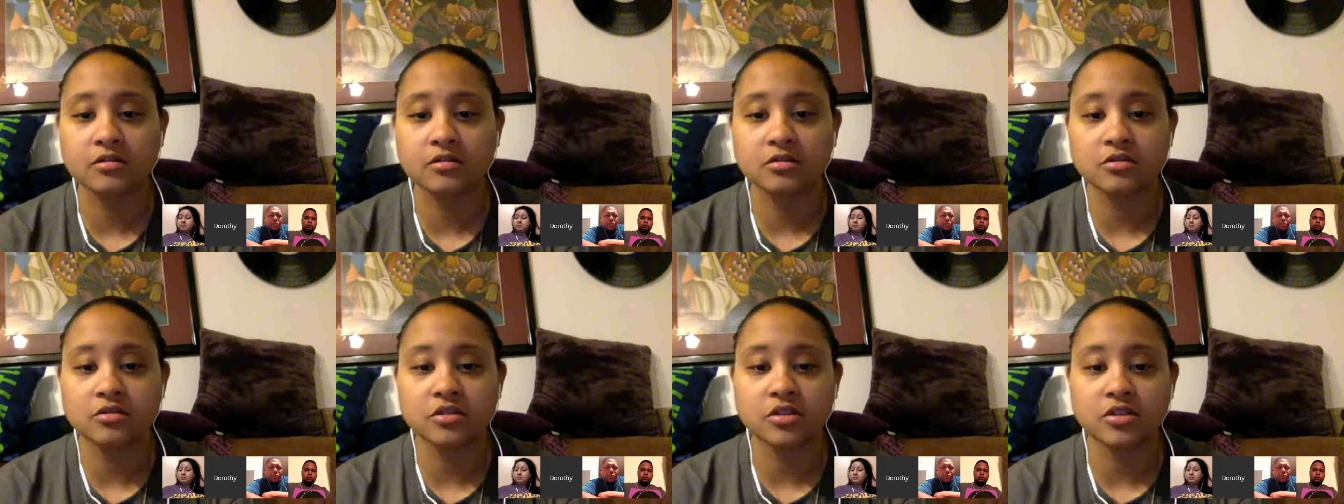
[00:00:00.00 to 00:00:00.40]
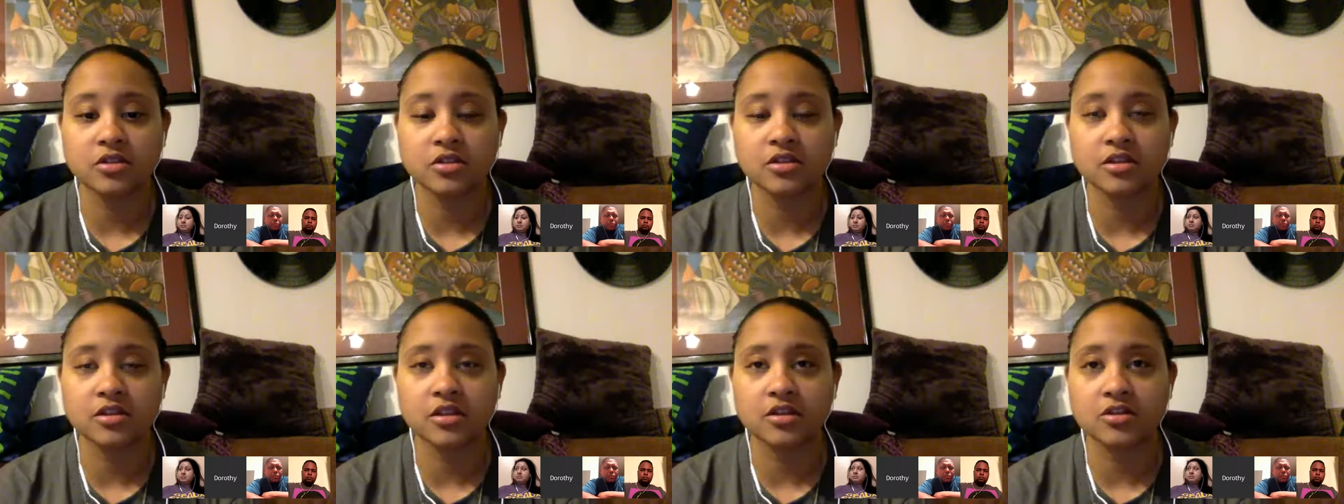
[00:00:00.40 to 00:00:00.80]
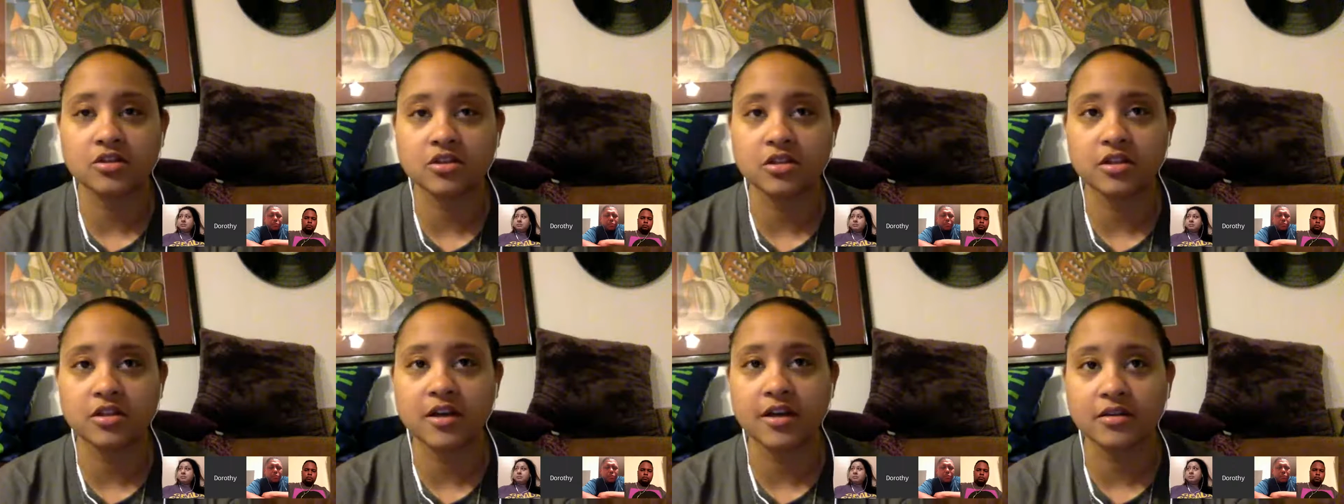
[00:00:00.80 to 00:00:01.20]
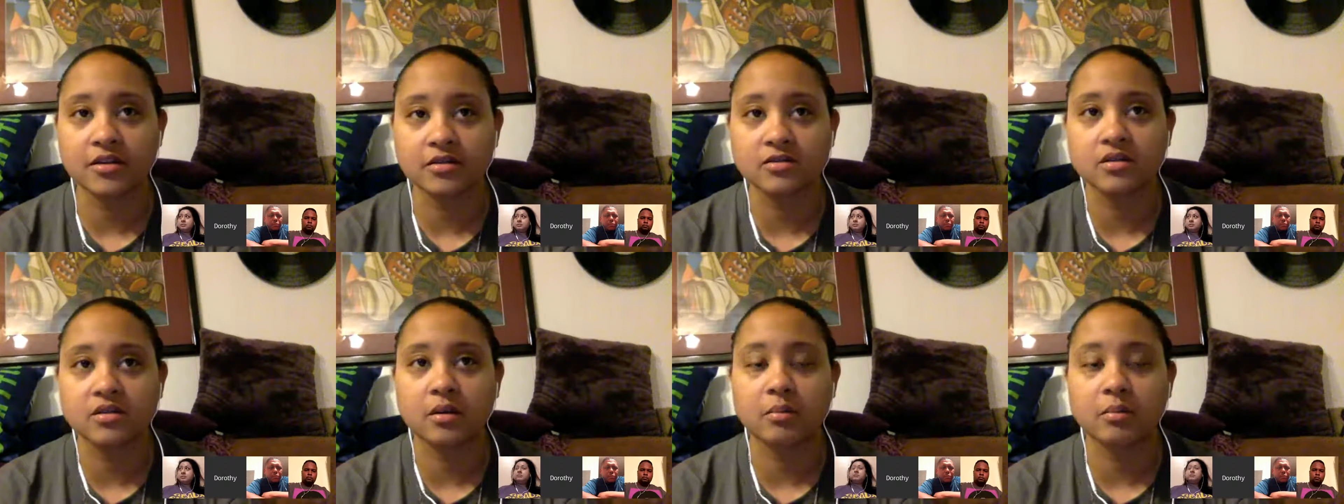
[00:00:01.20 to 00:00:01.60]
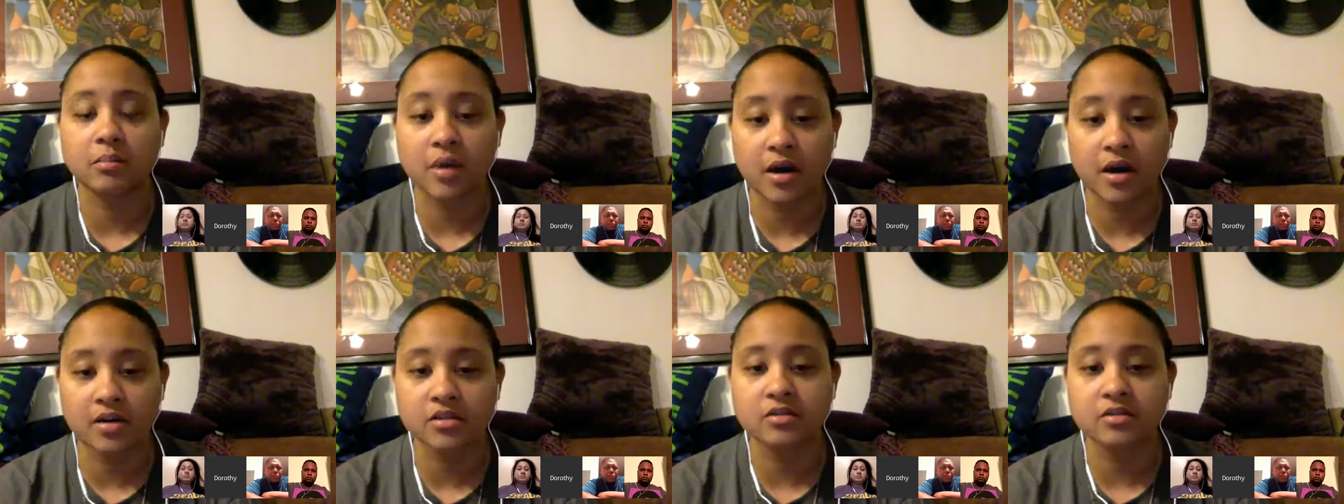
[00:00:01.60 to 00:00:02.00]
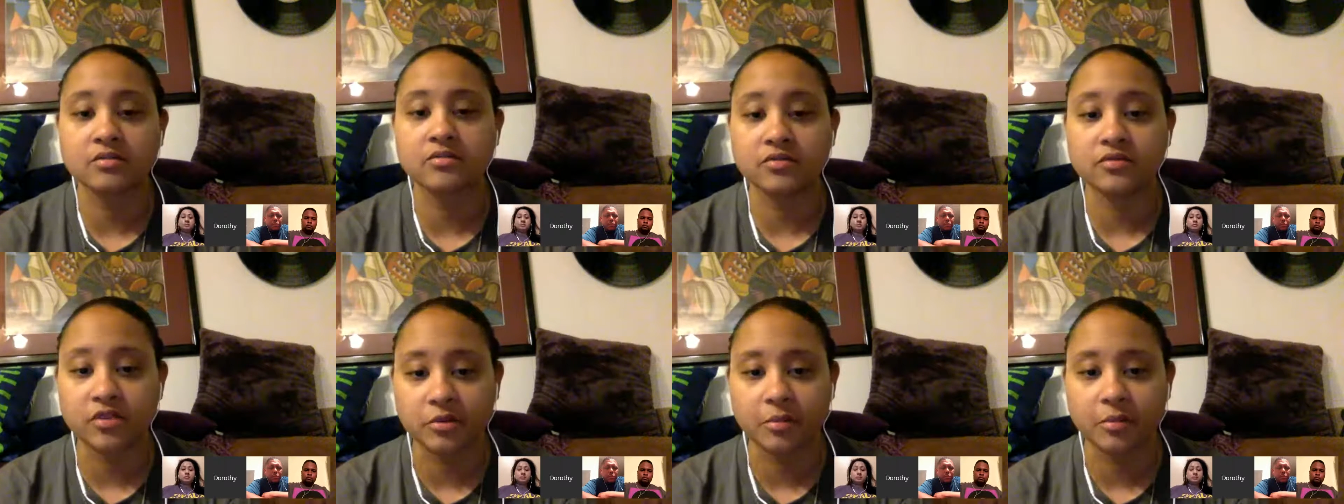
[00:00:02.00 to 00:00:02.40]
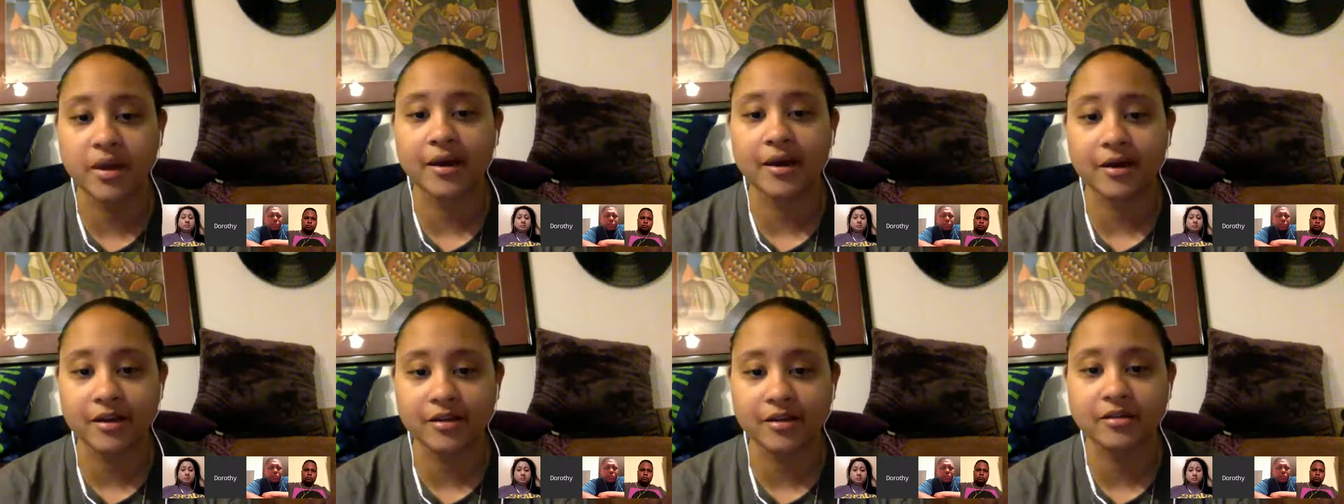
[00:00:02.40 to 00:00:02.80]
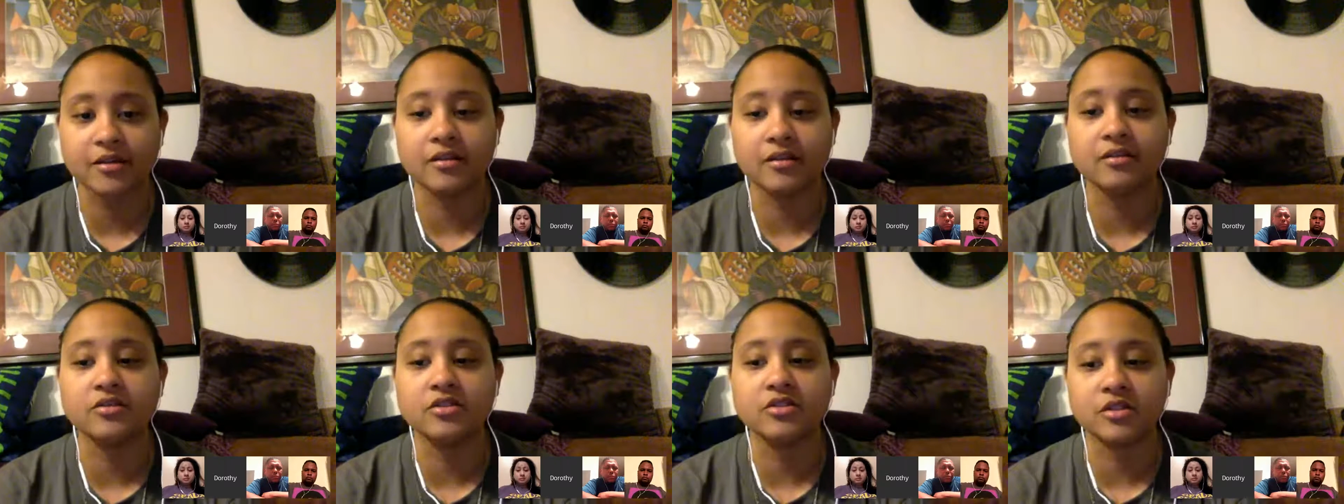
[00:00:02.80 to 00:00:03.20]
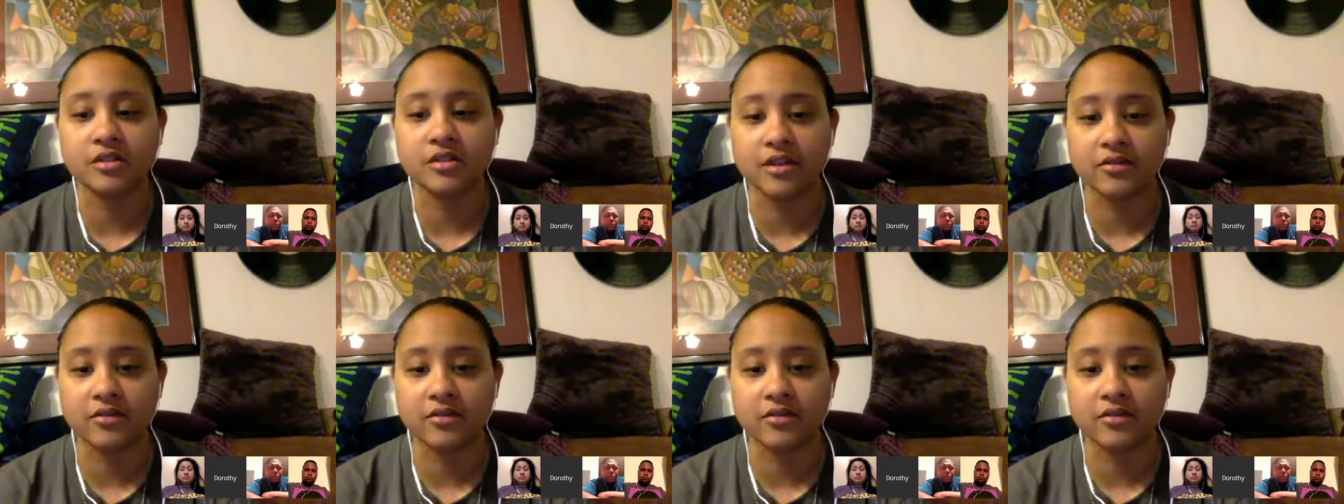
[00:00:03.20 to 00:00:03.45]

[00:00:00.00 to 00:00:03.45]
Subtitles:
She just said that she'd gotten some positive feedback, and then she left